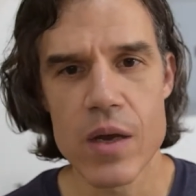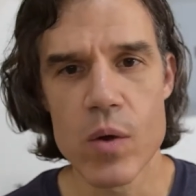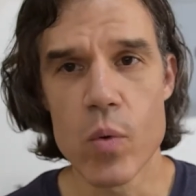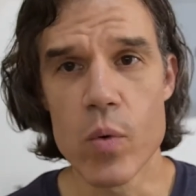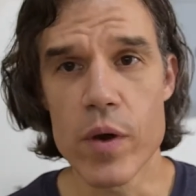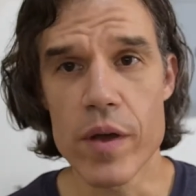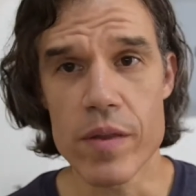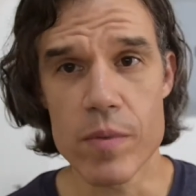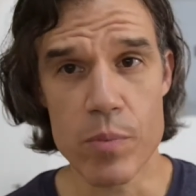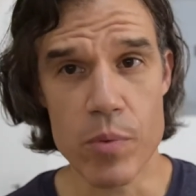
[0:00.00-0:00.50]

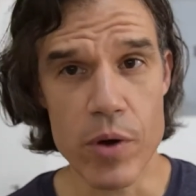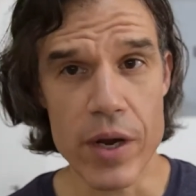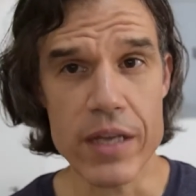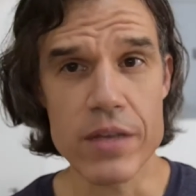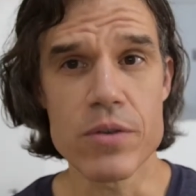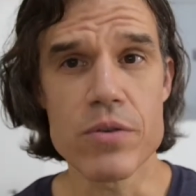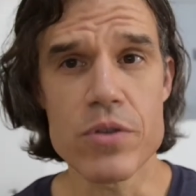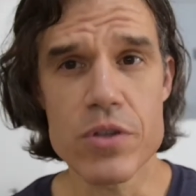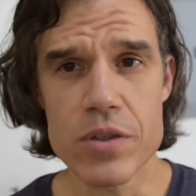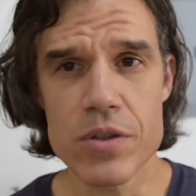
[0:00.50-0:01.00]
with
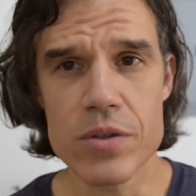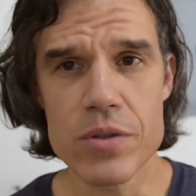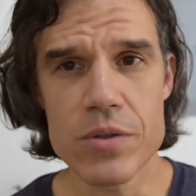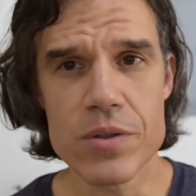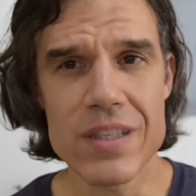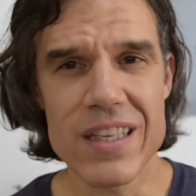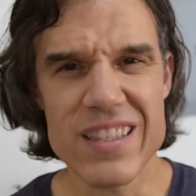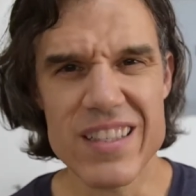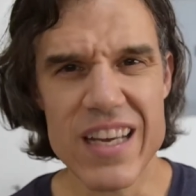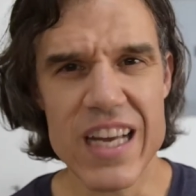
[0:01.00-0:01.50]
brand new
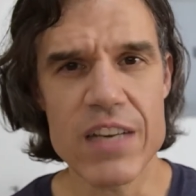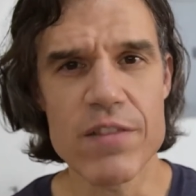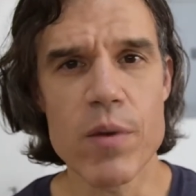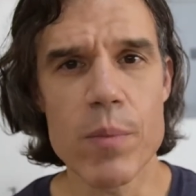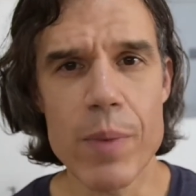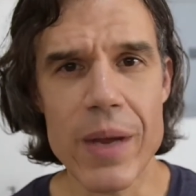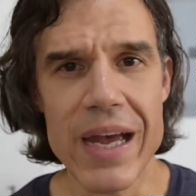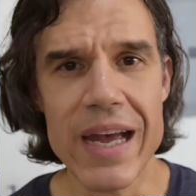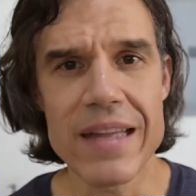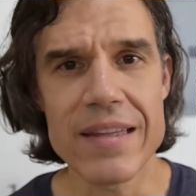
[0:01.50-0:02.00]
shoes, that's kind of
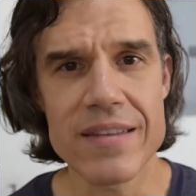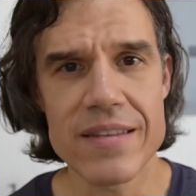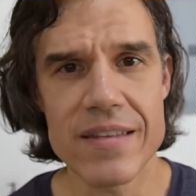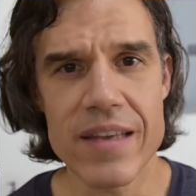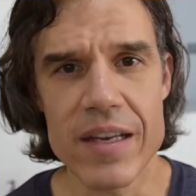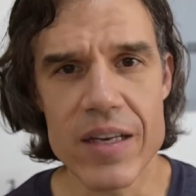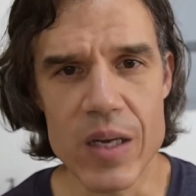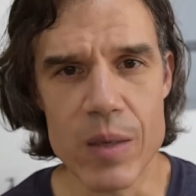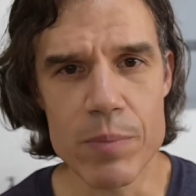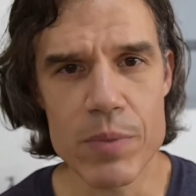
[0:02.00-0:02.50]
a bad
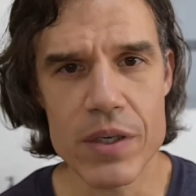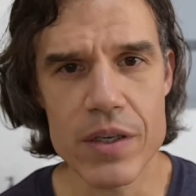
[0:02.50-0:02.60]
setup